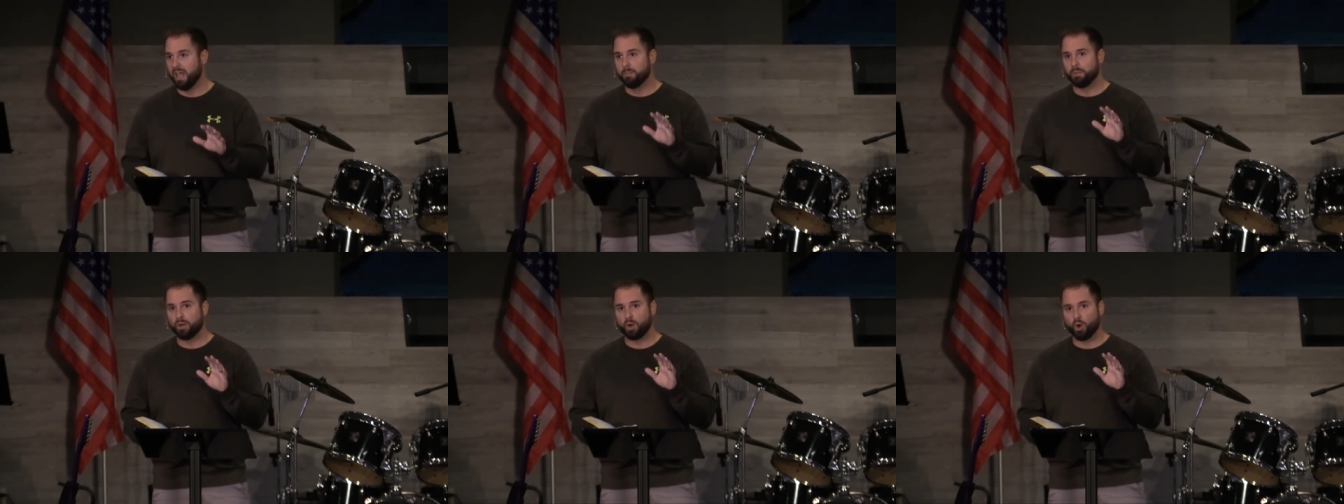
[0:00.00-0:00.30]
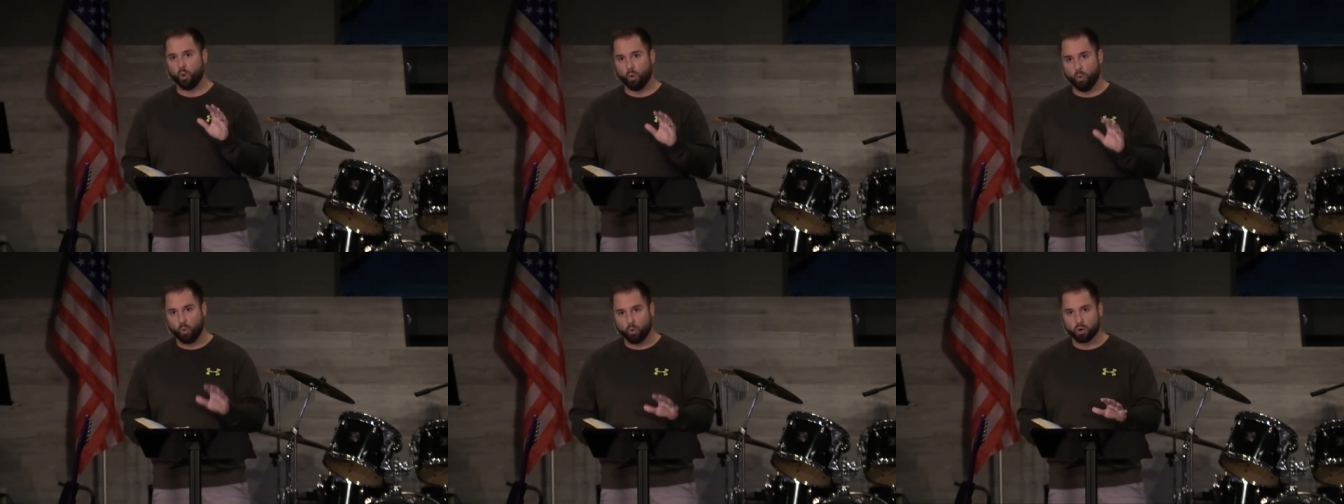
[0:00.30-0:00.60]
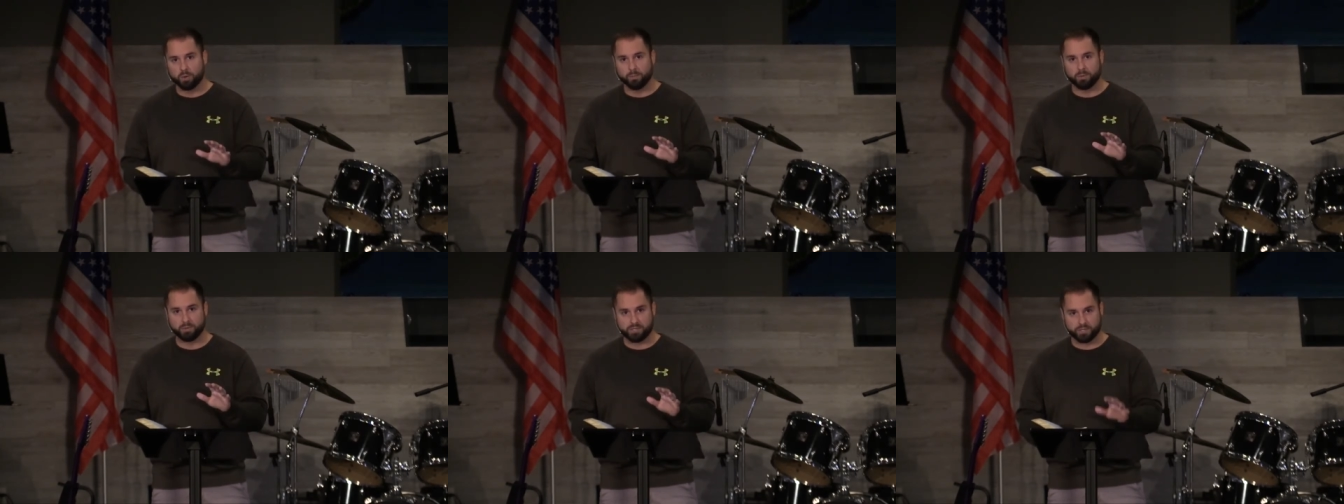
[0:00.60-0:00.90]
but
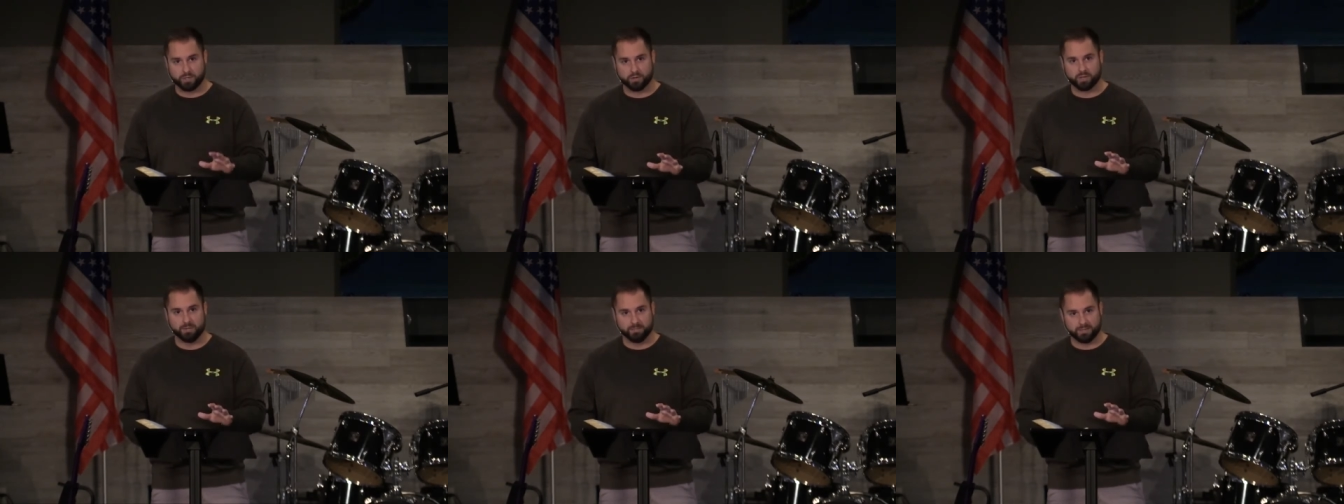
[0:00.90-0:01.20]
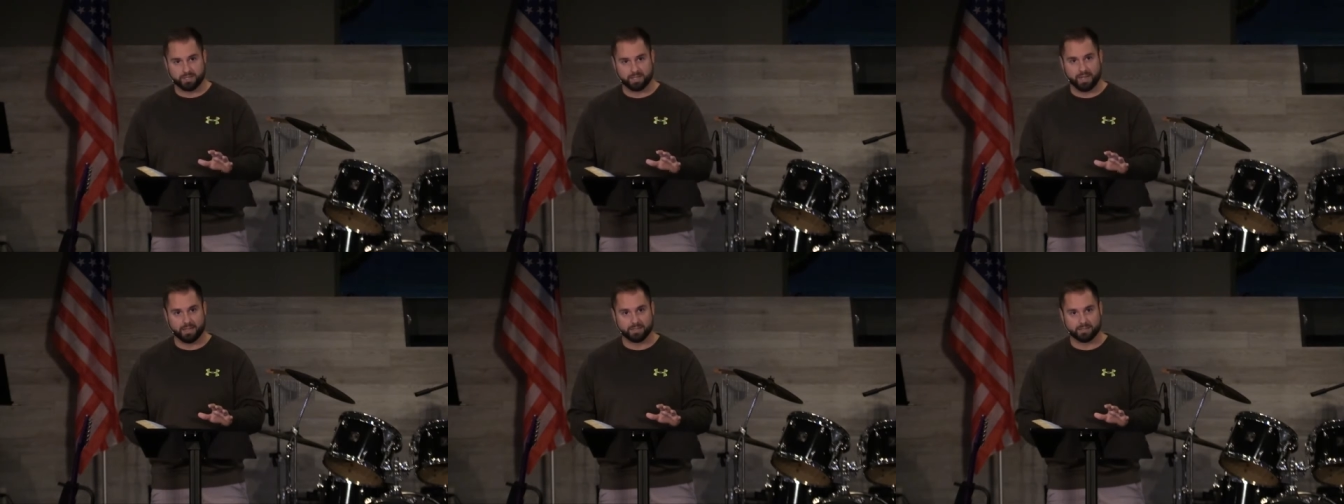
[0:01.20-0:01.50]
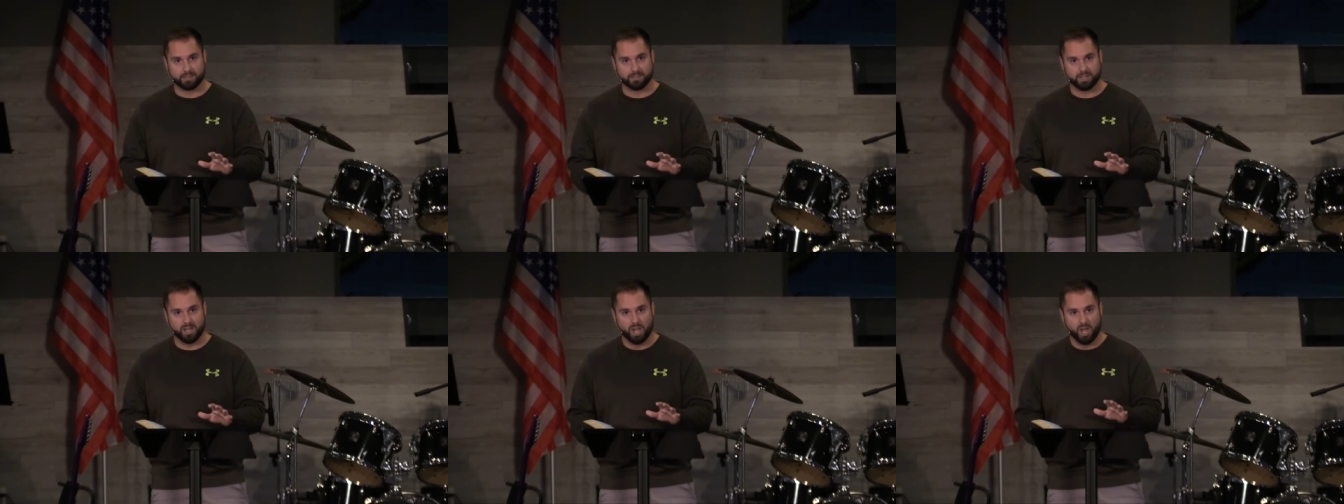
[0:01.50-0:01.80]
horrible
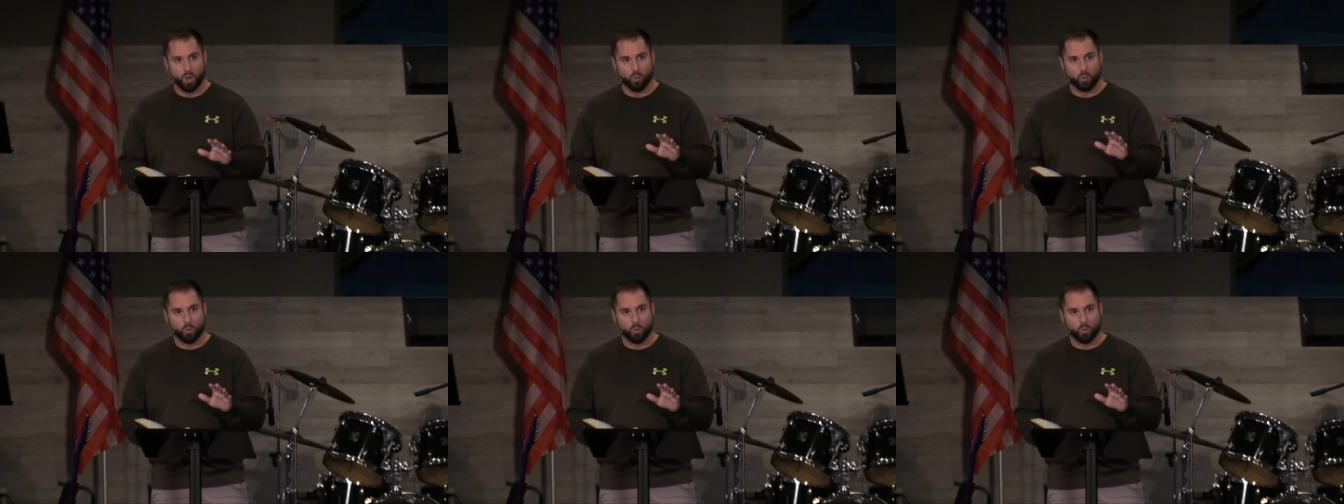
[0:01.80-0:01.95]
circumstances.